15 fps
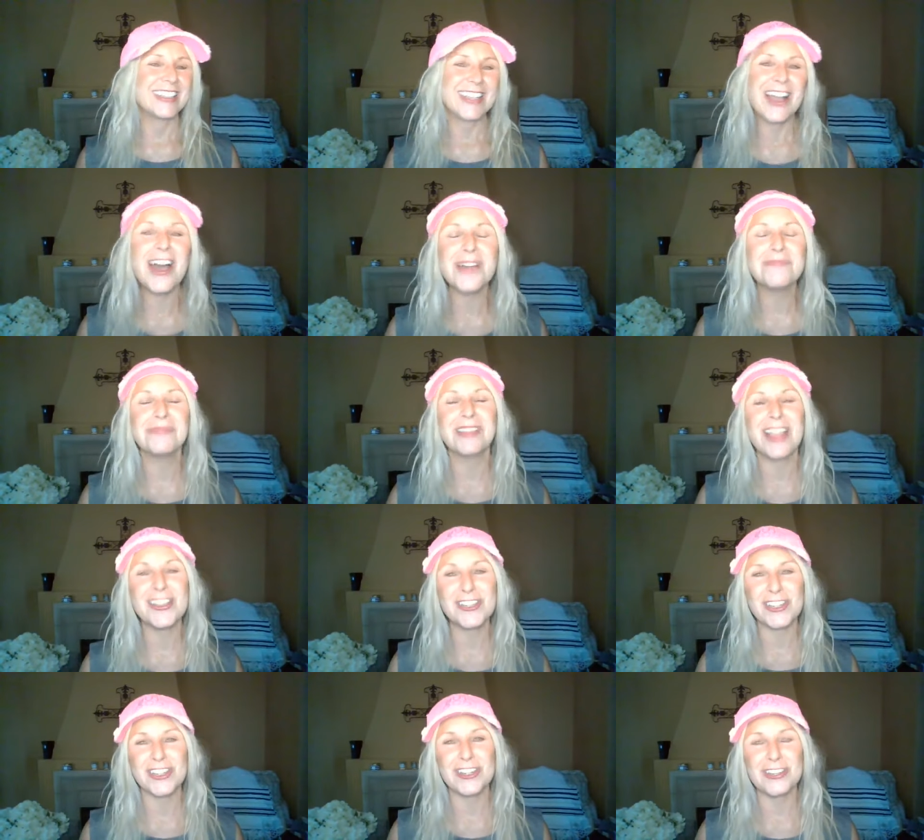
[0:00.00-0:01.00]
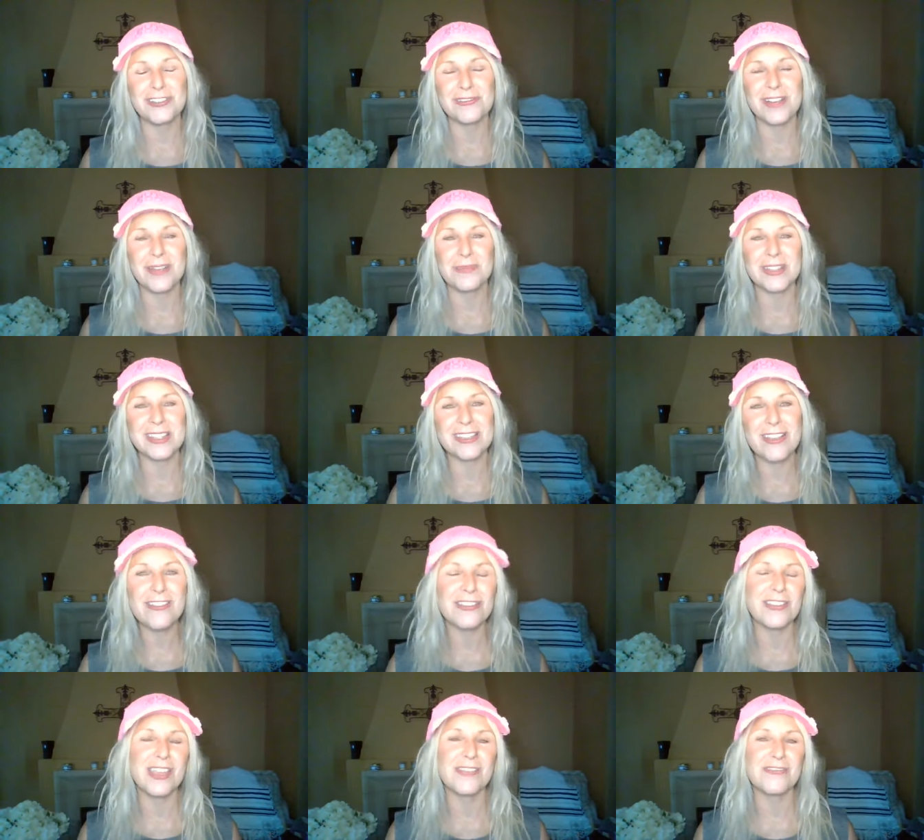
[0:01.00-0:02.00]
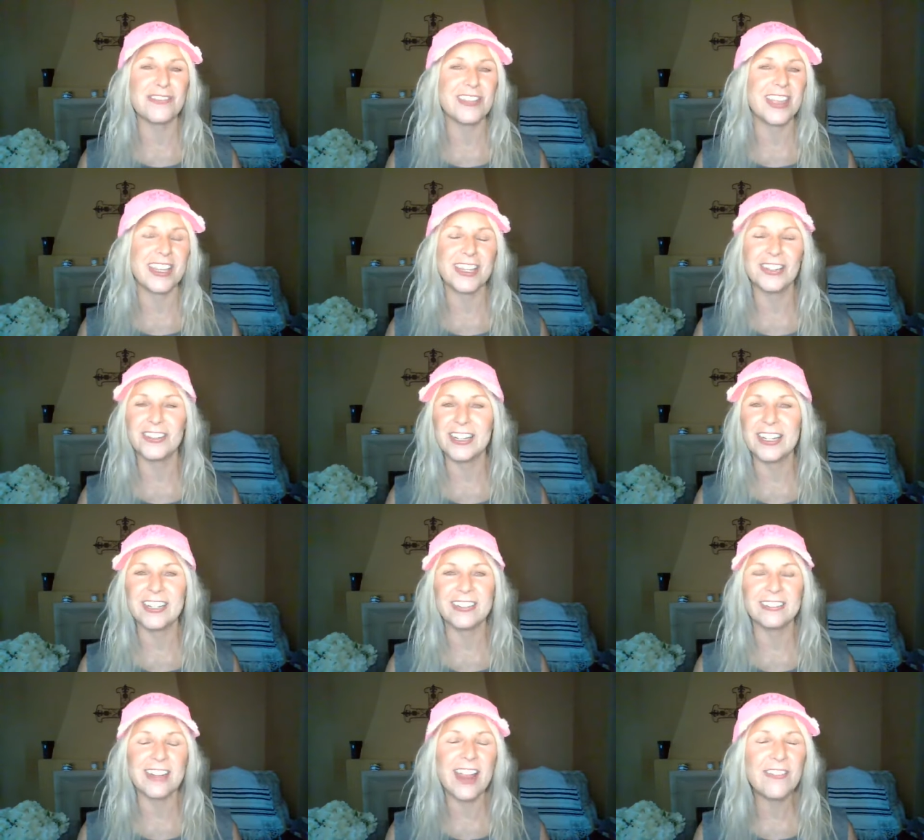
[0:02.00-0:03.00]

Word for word: God bless you. I'm so thankful that you're here.